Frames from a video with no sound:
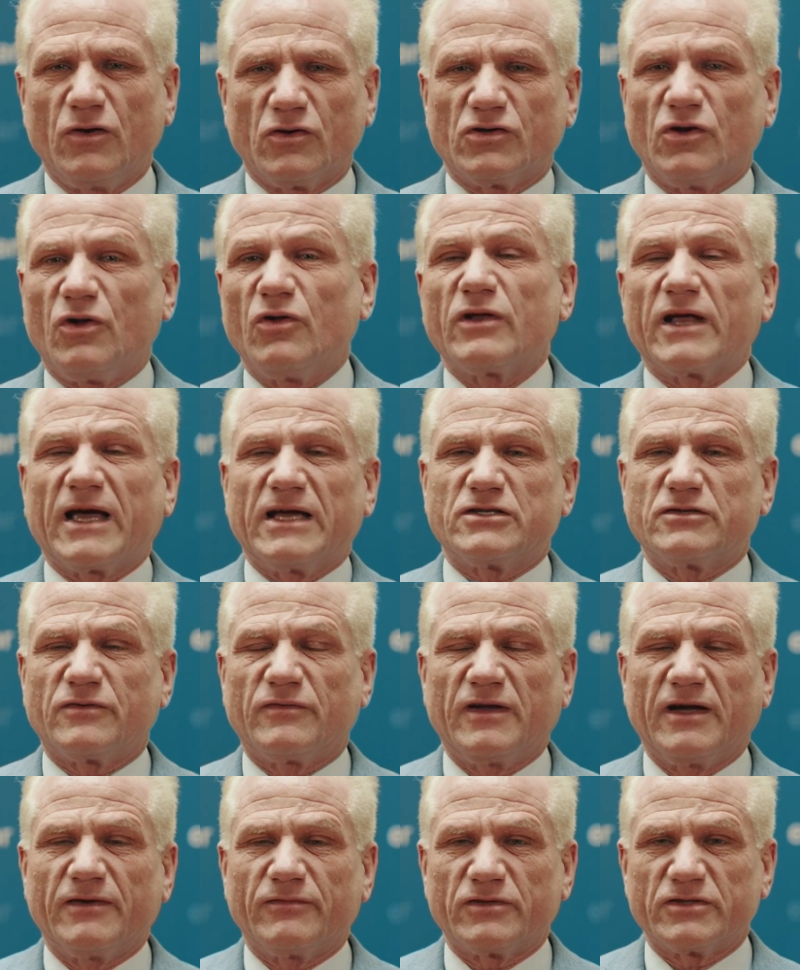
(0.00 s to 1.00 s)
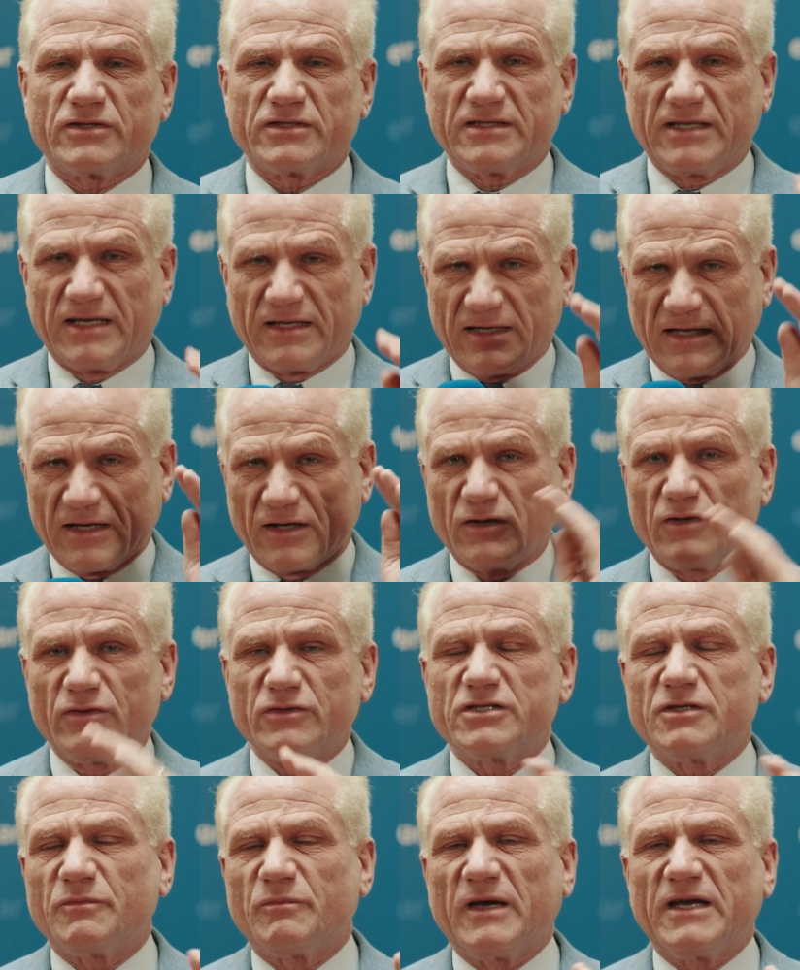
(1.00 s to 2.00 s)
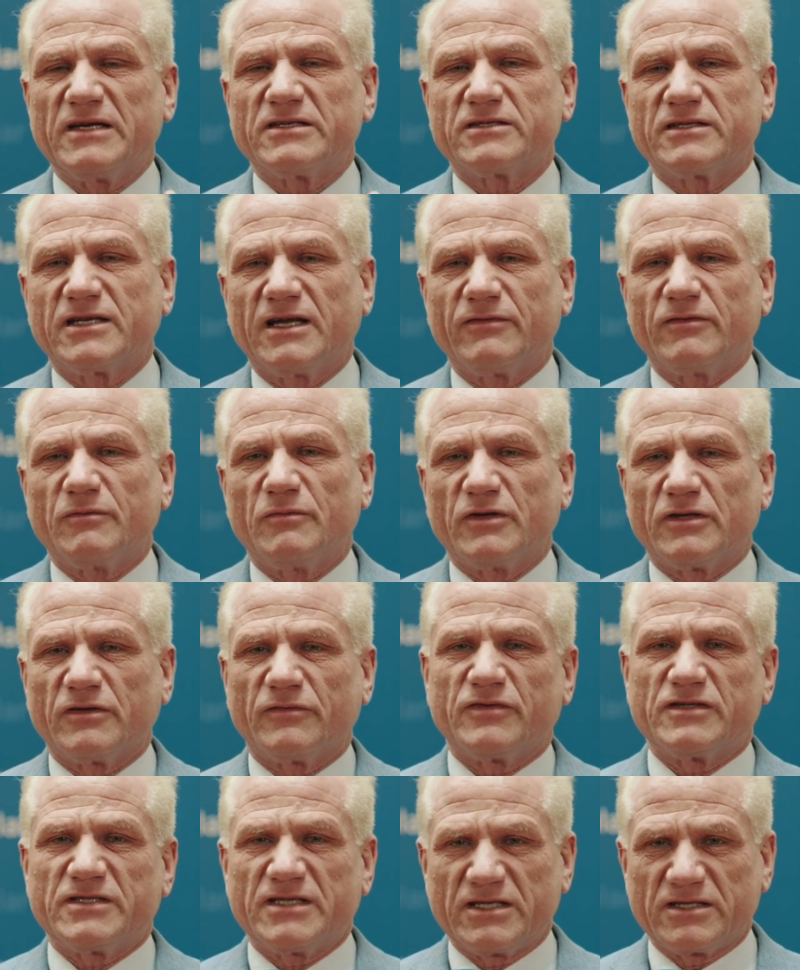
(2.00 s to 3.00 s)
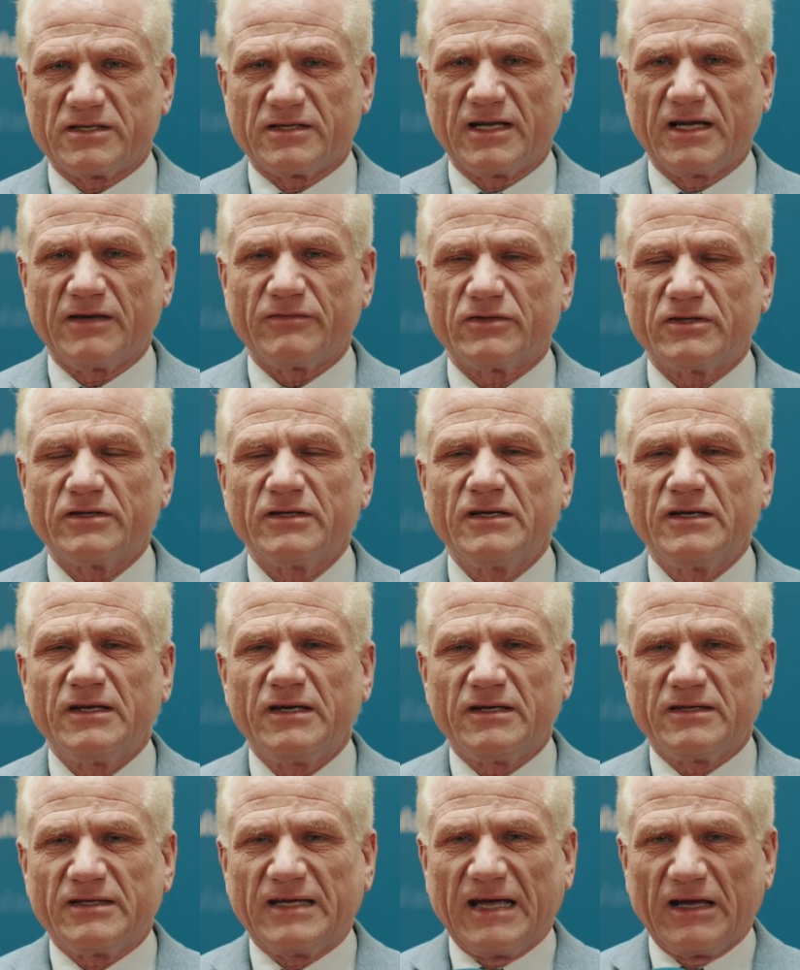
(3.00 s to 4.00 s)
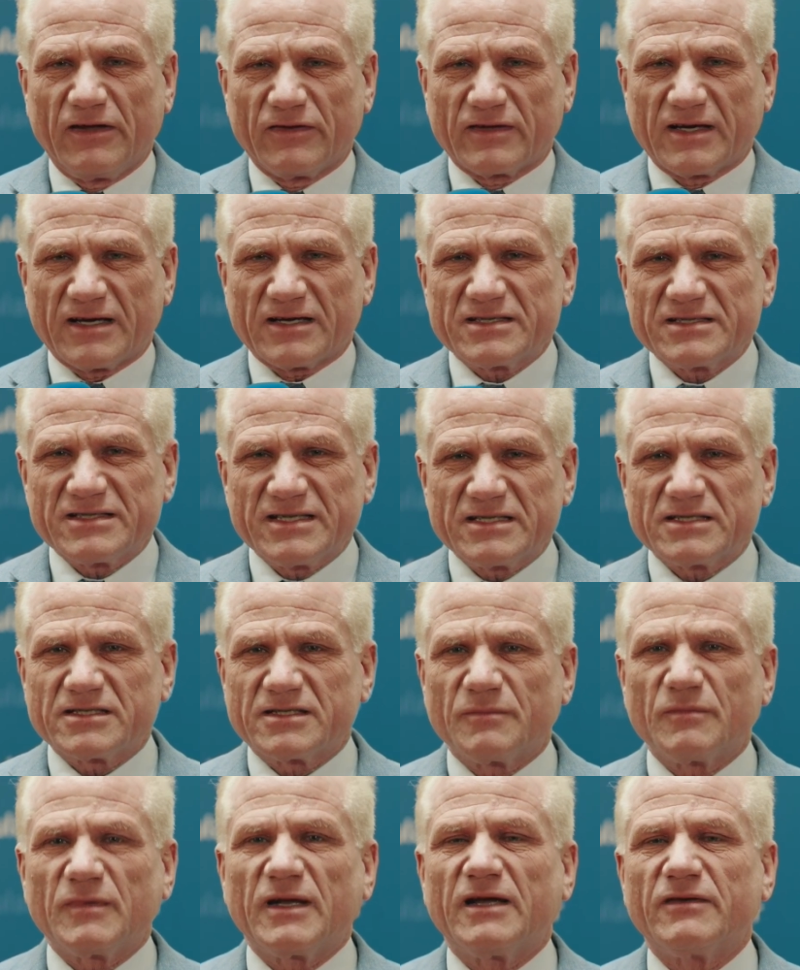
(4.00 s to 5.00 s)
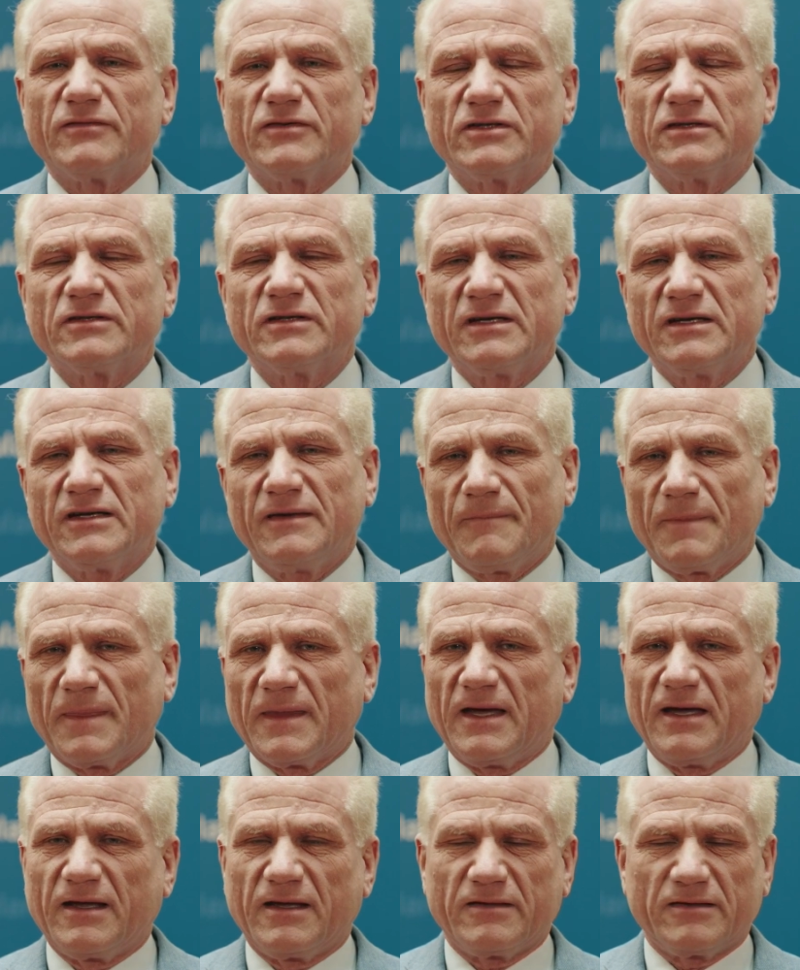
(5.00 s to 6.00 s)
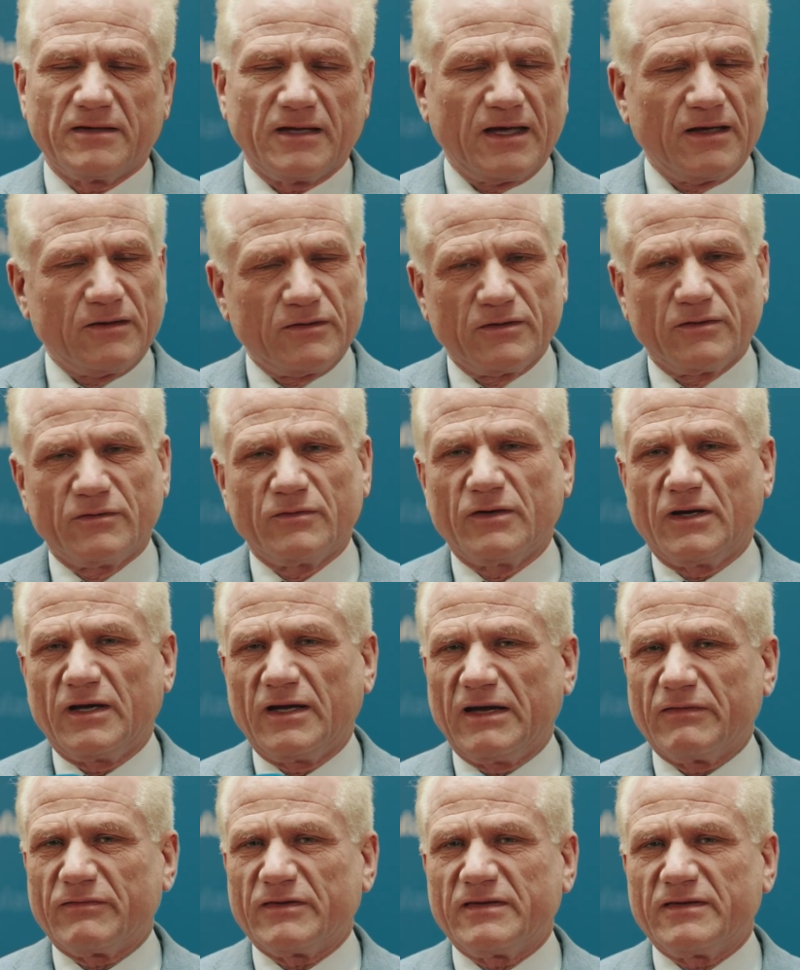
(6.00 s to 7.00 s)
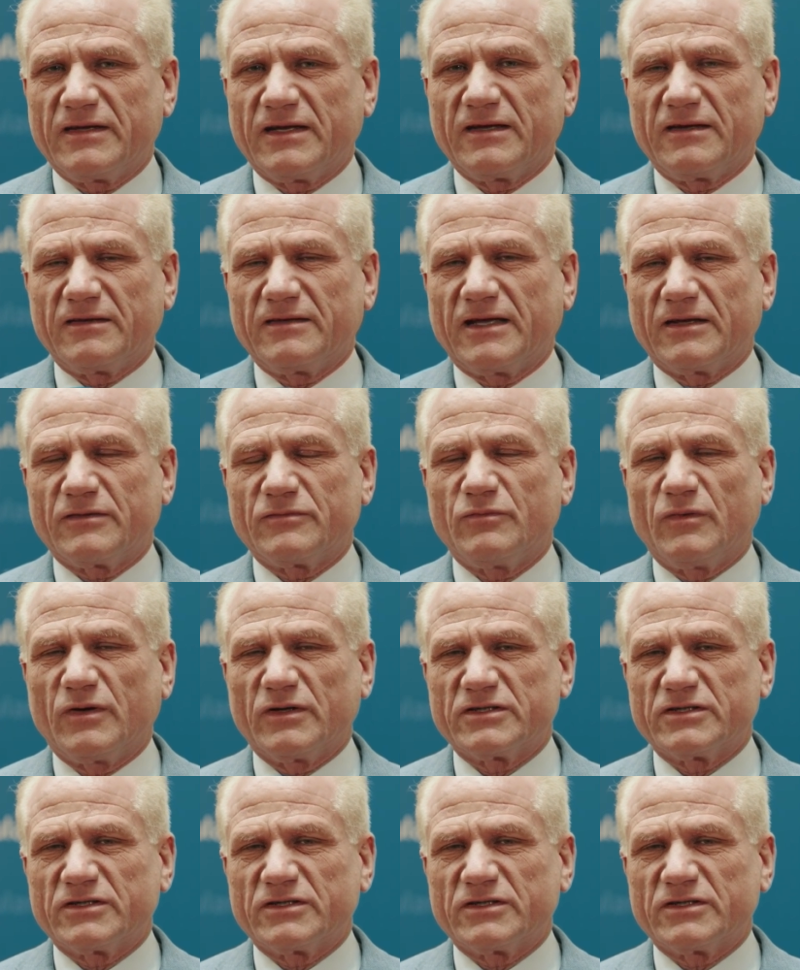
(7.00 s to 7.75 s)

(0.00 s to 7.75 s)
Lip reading: on all kinds of levels. That includes the patient level, but the physician level, the healthcare system level, and everything that